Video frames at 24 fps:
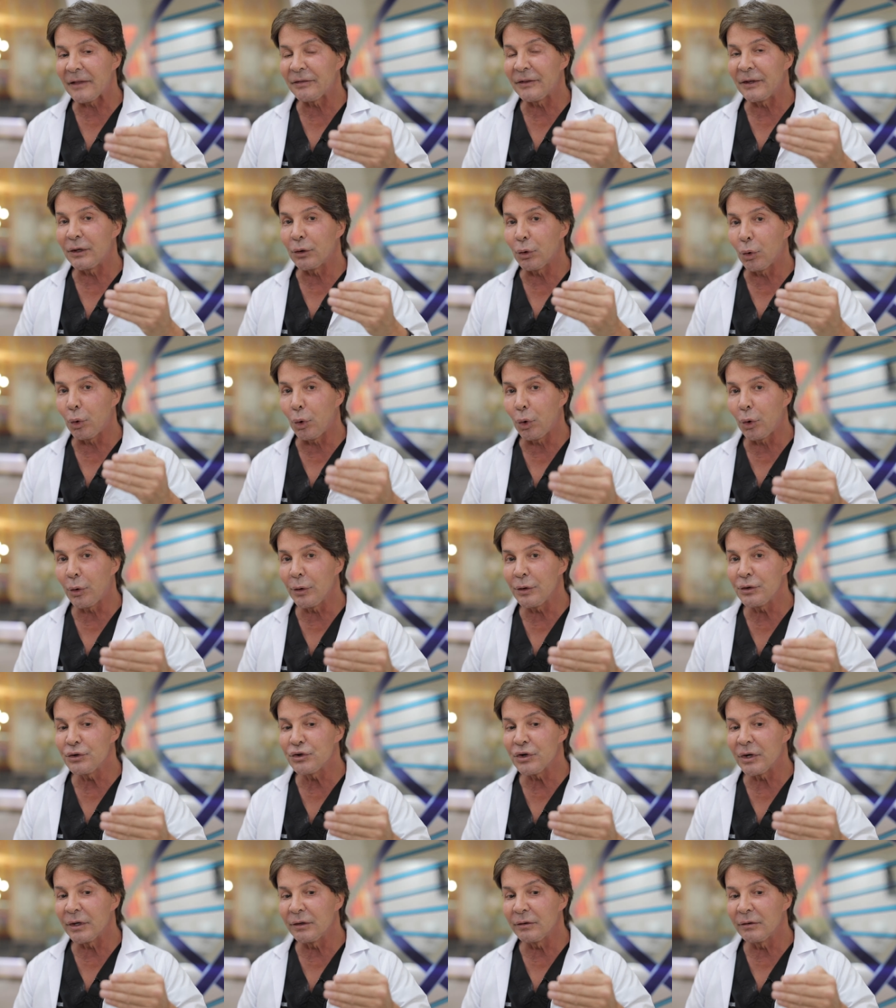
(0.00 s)
at the
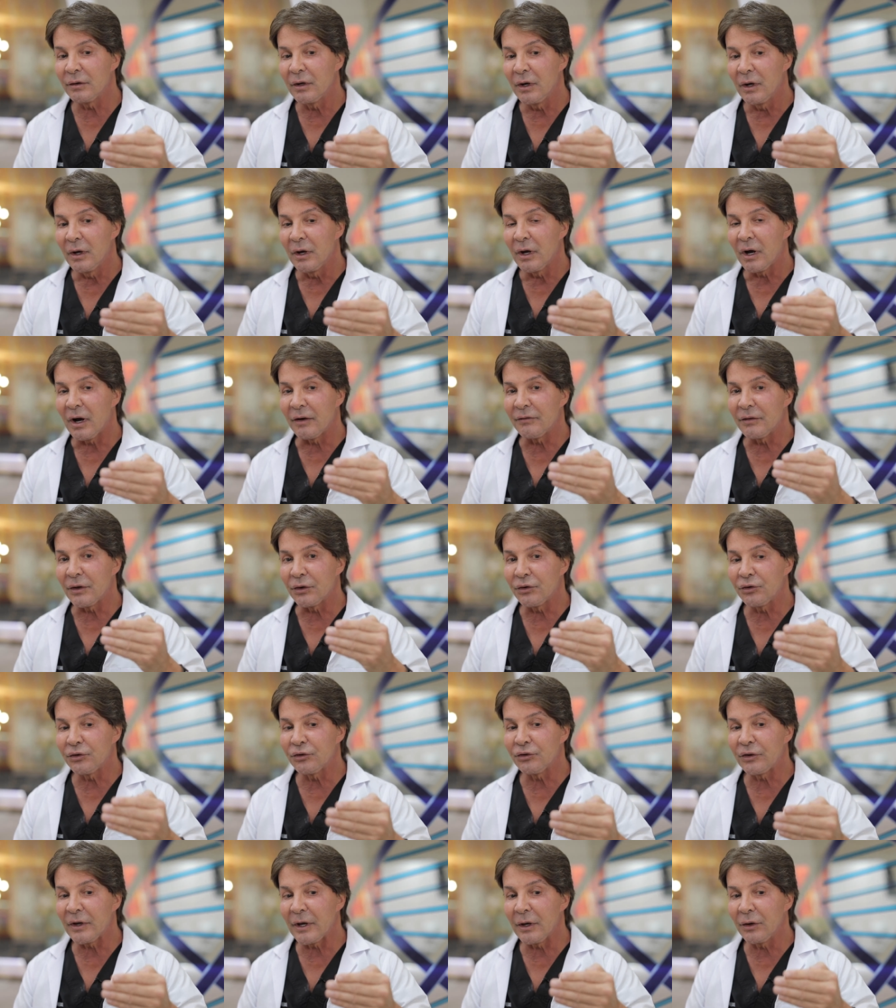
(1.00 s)
origin of the
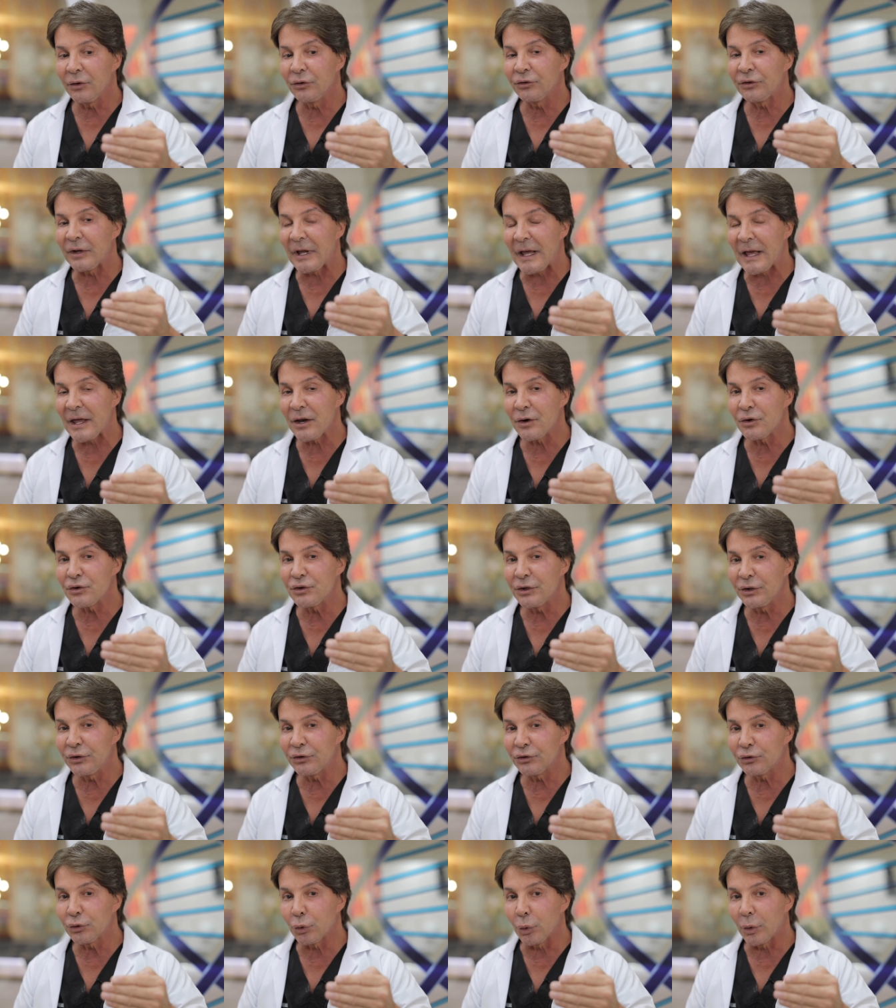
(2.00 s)
cell's energy
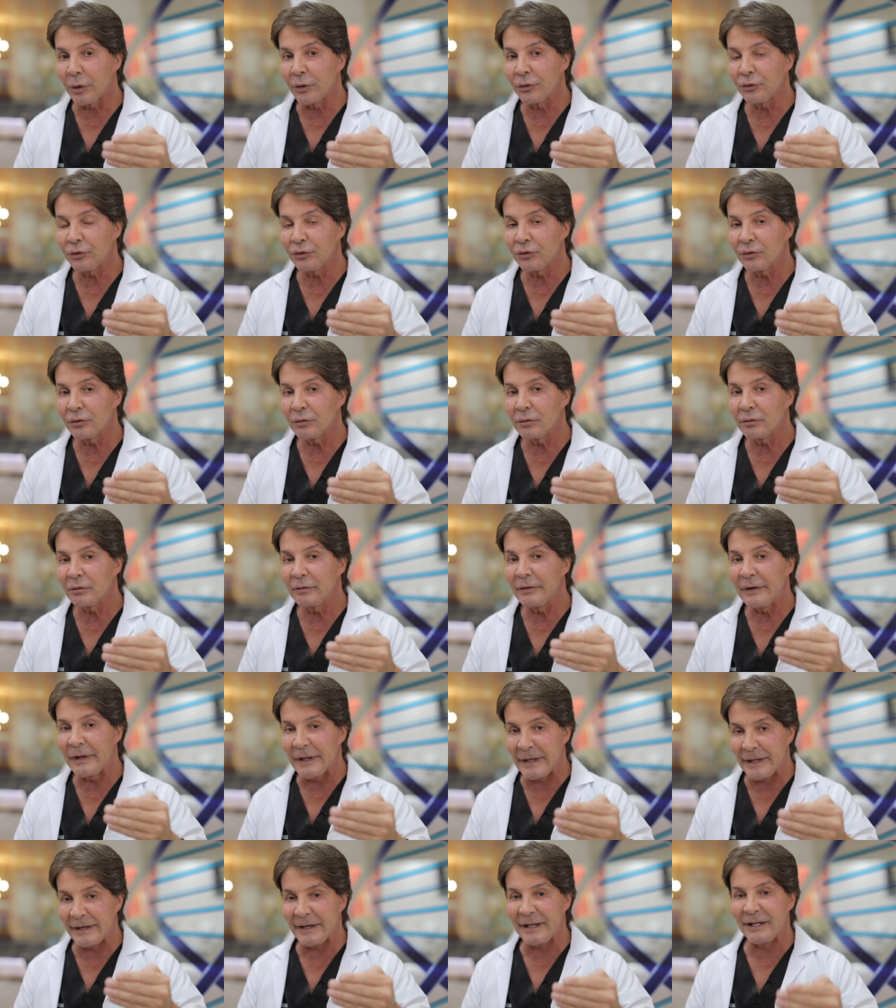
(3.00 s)
source,
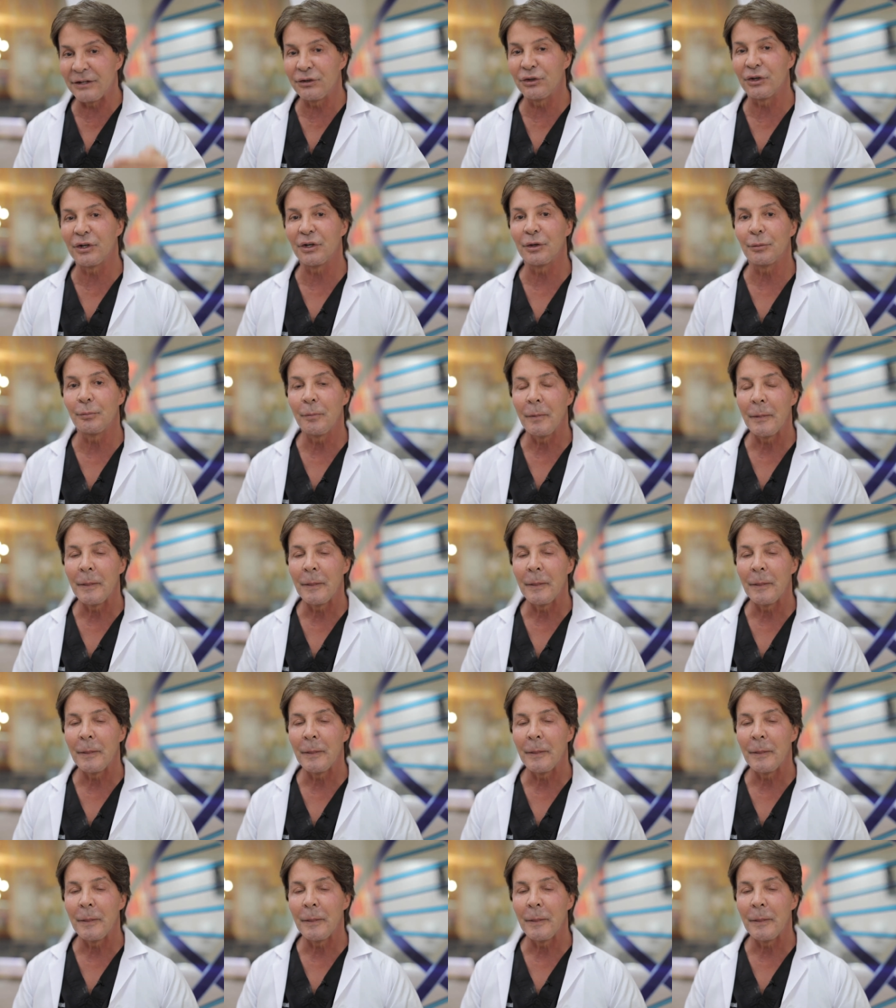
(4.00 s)
NAD.